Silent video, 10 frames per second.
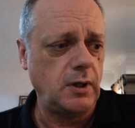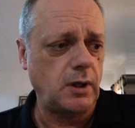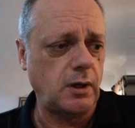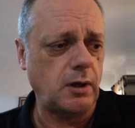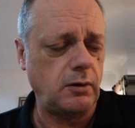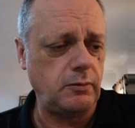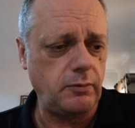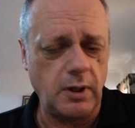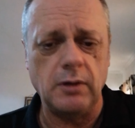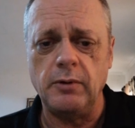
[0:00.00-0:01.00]

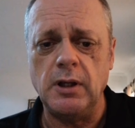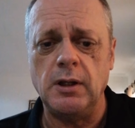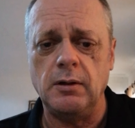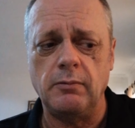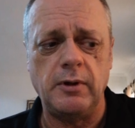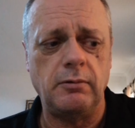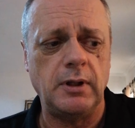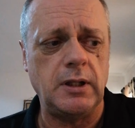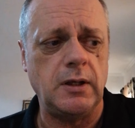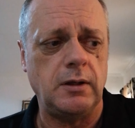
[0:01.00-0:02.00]
We
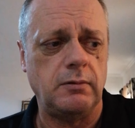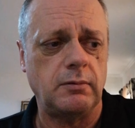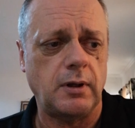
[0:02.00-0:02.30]
really